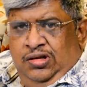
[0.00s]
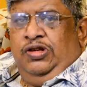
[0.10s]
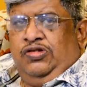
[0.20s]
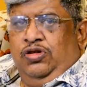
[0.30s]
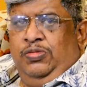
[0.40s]

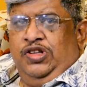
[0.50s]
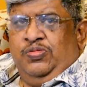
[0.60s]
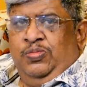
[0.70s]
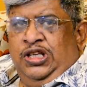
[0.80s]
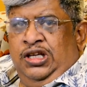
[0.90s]
With so much
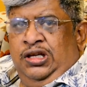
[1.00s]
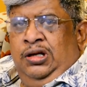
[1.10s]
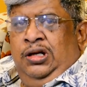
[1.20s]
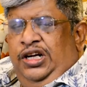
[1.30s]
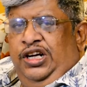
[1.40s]
money,
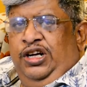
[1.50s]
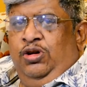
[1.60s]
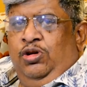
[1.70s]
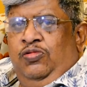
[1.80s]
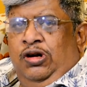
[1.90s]
it didn't
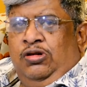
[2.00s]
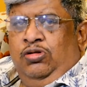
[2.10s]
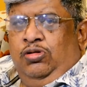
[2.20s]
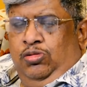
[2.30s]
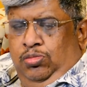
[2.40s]
know what to
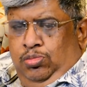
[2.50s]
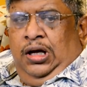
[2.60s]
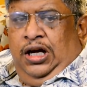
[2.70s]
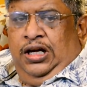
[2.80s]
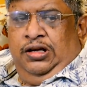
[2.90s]
do,
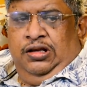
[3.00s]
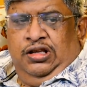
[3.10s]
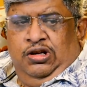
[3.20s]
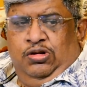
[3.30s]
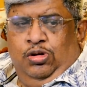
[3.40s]
and
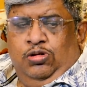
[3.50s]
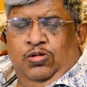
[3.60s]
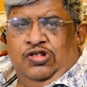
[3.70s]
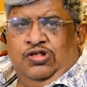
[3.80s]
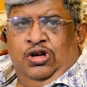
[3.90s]
the growth
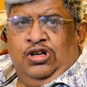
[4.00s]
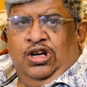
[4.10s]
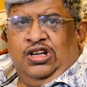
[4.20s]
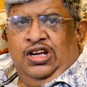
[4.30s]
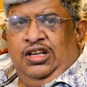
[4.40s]
was not
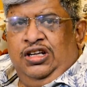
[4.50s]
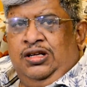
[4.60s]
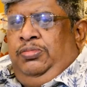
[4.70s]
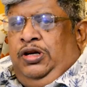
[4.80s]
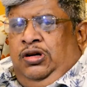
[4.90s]
organic
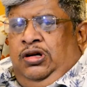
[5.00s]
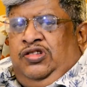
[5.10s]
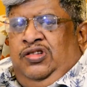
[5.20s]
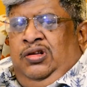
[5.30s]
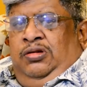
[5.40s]
because
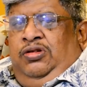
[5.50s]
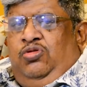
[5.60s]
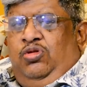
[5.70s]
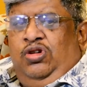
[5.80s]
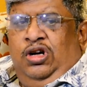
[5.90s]
you
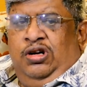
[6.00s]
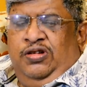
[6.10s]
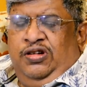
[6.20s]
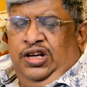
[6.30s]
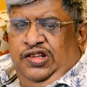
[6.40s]
could not
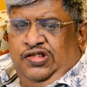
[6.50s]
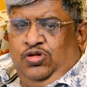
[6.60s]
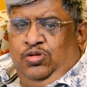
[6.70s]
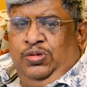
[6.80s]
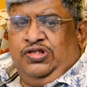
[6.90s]
raise
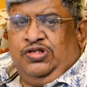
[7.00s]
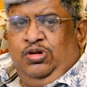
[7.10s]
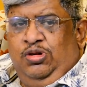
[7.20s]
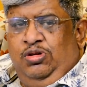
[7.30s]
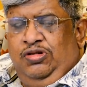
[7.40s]
so much
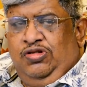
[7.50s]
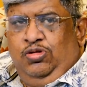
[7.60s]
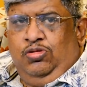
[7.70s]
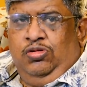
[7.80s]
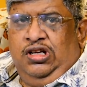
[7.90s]
turnover
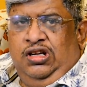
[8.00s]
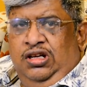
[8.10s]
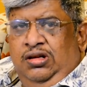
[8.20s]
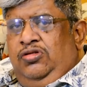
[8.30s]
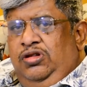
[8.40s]
so
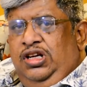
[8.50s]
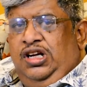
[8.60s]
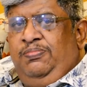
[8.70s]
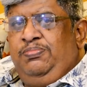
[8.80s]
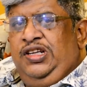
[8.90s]
quickly. So the
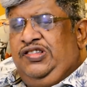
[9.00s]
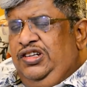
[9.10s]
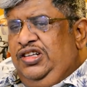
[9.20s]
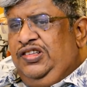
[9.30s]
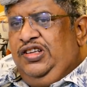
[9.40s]
companies
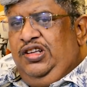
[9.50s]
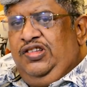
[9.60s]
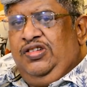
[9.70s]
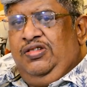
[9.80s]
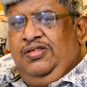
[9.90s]
did a
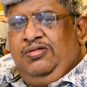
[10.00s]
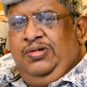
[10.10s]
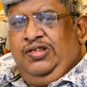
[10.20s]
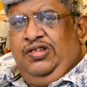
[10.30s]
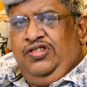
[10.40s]
series of
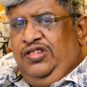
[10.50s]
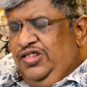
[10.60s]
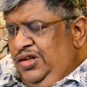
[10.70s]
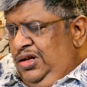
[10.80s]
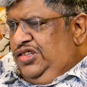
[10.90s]

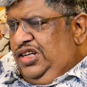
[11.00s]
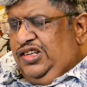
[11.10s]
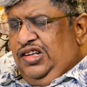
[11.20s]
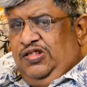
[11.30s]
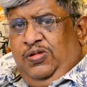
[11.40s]
acquisitions
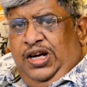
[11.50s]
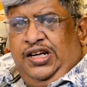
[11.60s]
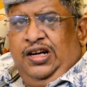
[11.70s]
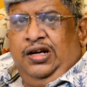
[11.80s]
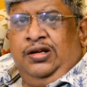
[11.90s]
such as White
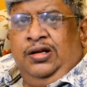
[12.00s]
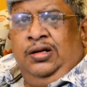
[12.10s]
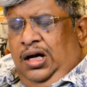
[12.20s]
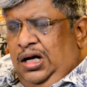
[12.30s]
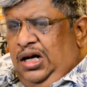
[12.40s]
Hat,
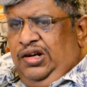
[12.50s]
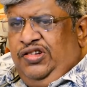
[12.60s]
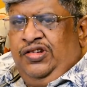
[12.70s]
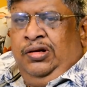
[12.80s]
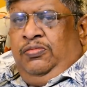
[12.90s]

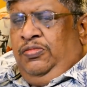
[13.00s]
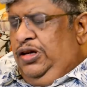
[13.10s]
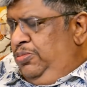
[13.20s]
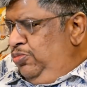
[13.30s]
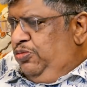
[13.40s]
Akash,
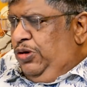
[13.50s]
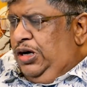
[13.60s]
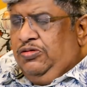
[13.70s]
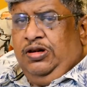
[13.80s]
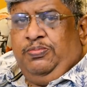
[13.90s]
where
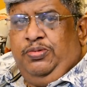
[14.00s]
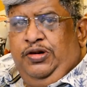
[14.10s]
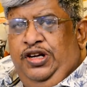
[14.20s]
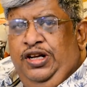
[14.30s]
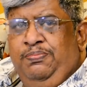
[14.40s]
whatever
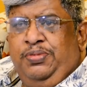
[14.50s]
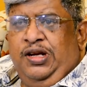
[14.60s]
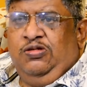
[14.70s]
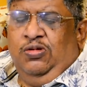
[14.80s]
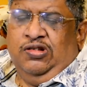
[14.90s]
dream
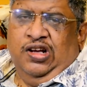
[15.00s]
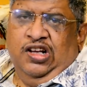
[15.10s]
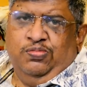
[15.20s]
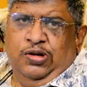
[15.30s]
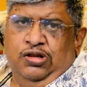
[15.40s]
price was
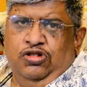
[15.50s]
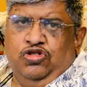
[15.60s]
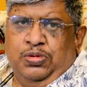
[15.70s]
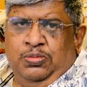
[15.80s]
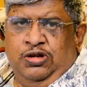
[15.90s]
asked by those
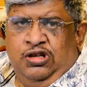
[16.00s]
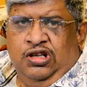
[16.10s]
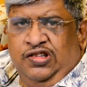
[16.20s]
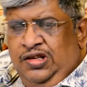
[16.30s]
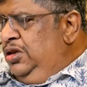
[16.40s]

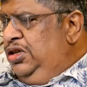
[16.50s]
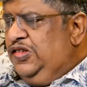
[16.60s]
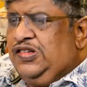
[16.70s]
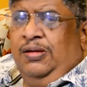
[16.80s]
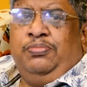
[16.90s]
promoters,
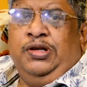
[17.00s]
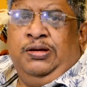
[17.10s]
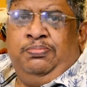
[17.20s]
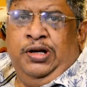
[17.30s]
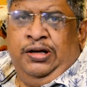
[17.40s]
this company
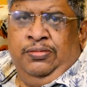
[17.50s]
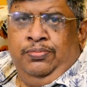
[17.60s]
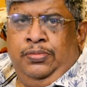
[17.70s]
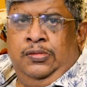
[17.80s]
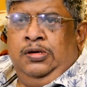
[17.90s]
paid.
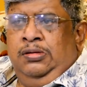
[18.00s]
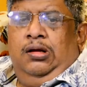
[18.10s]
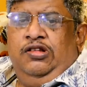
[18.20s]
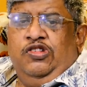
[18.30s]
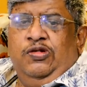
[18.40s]

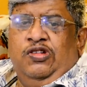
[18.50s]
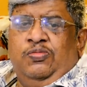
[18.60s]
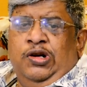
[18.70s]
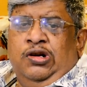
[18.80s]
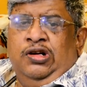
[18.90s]
This was
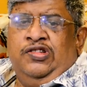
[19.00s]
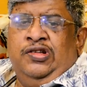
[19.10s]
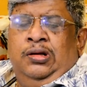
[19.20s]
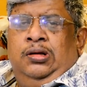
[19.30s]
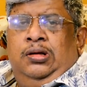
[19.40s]
because
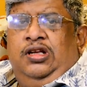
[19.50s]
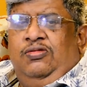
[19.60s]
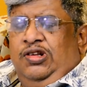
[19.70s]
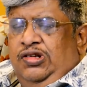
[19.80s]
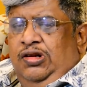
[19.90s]
there
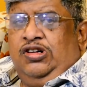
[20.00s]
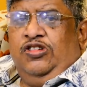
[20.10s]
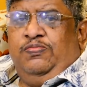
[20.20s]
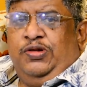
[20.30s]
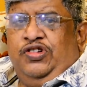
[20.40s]
was a lot
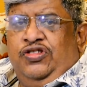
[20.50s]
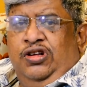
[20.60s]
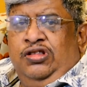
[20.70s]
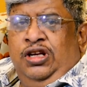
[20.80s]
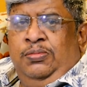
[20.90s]
of pressure
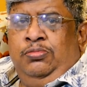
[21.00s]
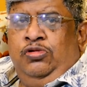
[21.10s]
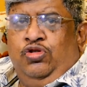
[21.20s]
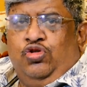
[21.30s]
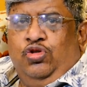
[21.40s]
on them
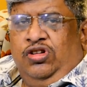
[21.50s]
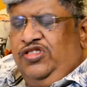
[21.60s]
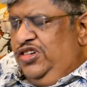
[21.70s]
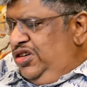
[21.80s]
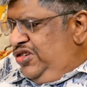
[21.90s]
to show
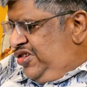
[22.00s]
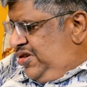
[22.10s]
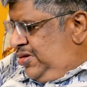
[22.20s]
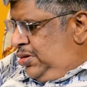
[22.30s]
results